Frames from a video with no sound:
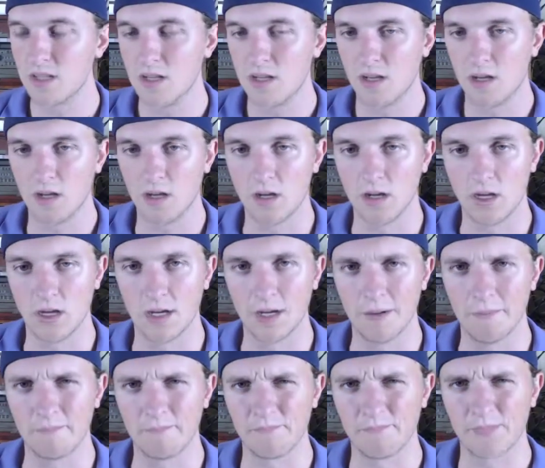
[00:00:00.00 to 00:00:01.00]

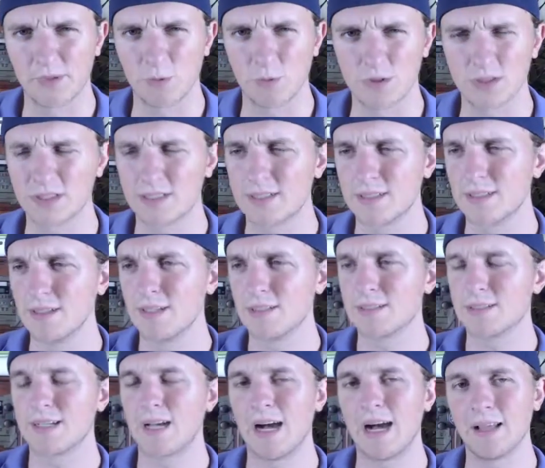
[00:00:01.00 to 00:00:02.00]
Was
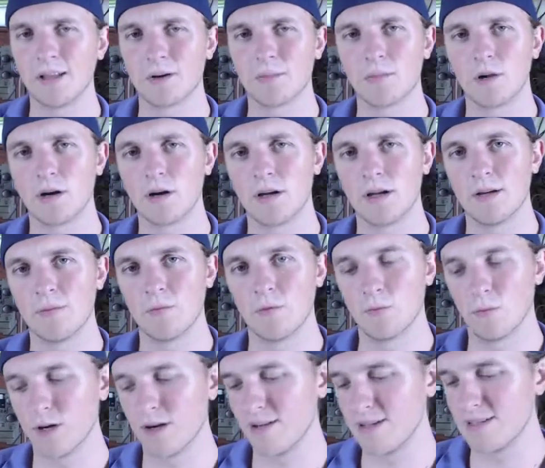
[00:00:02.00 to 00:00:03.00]
Kyler Murray
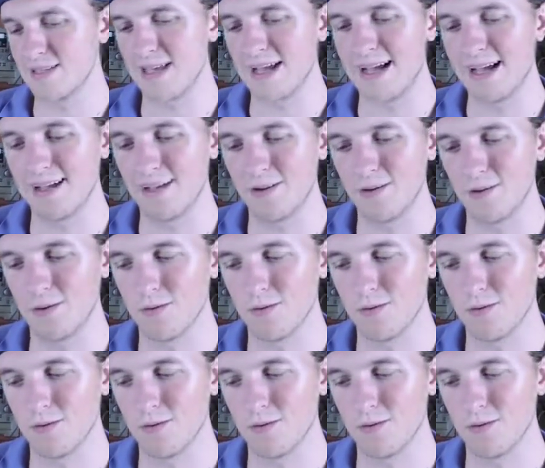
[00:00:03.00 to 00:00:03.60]
where he's at?